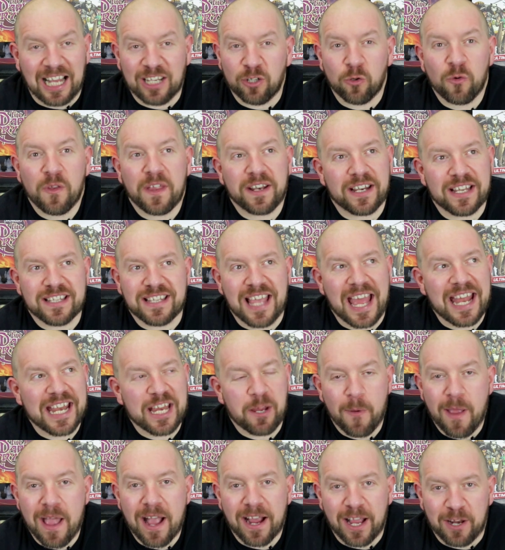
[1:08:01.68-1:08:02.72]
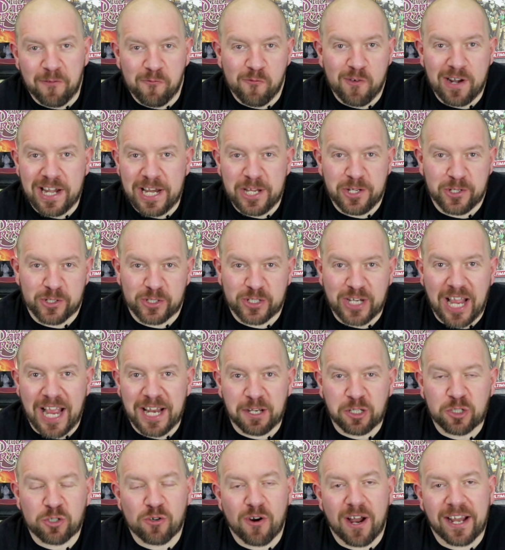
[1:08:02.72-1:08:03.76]
don't think there's any way I can really just kind of
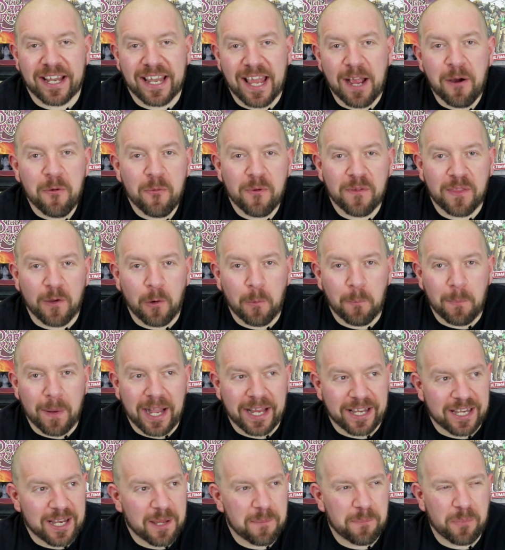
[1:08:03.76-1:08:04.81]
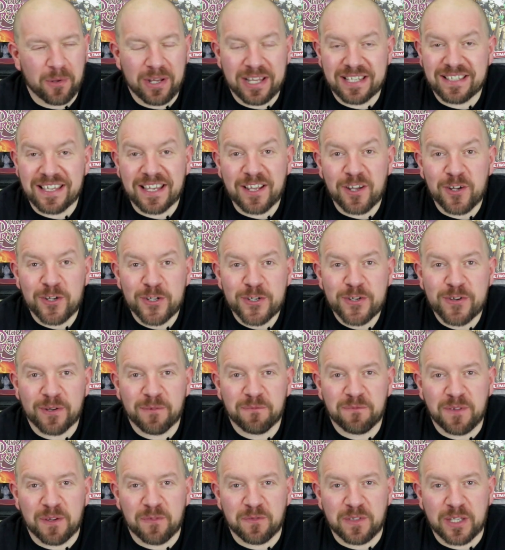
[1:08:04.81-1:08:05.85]
try it out without buying it, but it's like
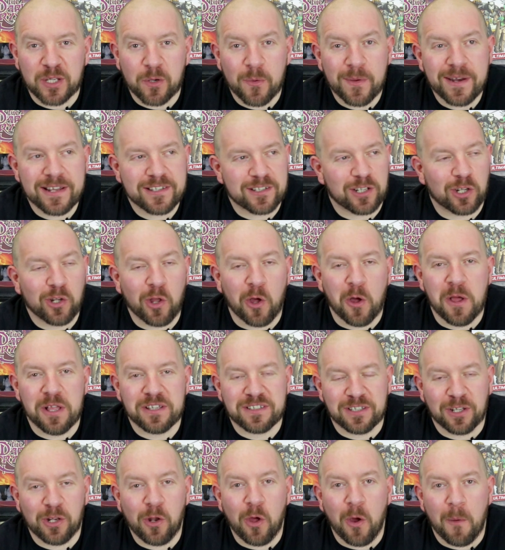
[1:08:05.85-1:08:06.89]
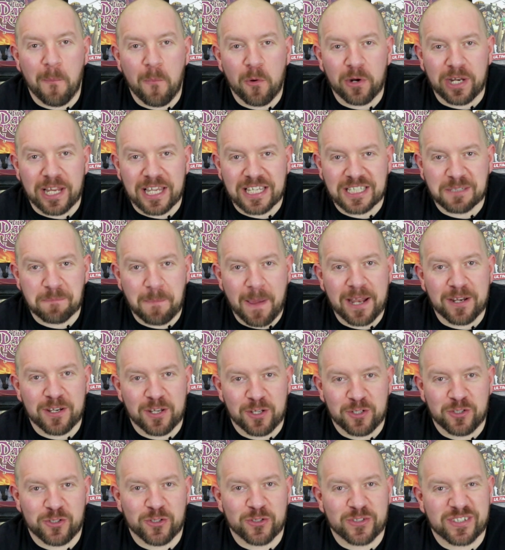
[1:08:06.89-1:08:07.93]
150 quid. It's a lot of money to spend to
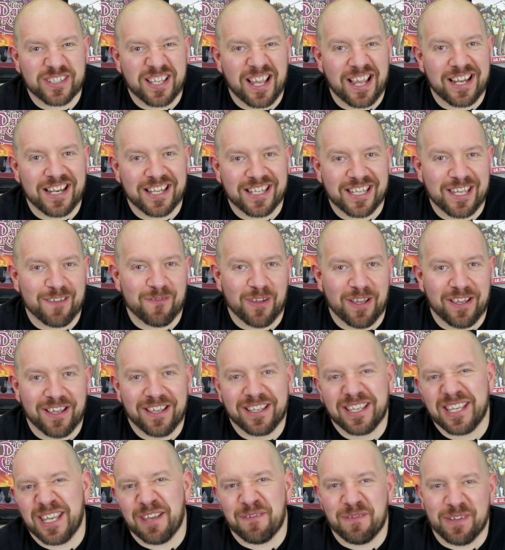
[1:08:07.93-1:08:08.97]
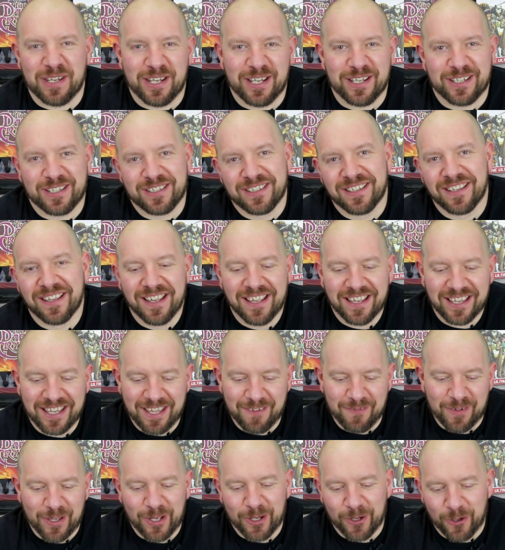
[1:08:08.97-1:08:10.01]
just kind of give it
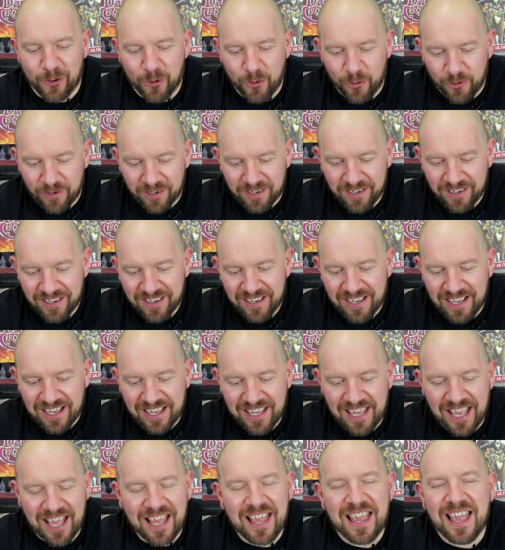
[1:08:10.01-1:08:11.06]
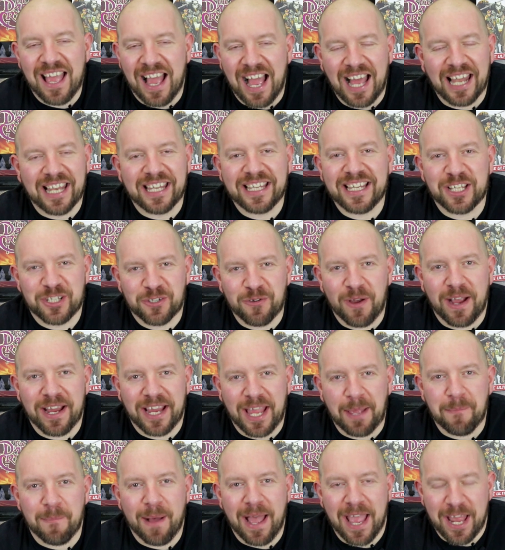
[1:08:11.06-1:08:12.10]
a go. I'll need to try and
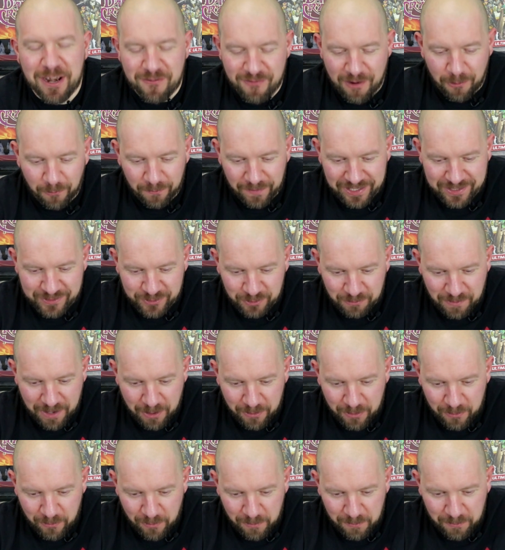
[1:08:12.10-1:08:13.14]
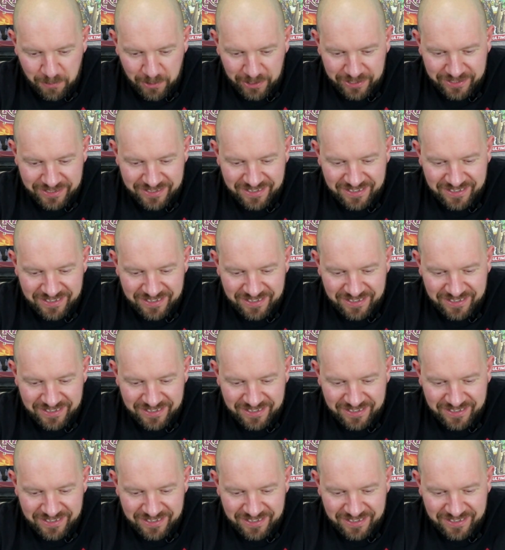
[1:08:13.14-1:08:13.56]
get my head around that somehow at one point.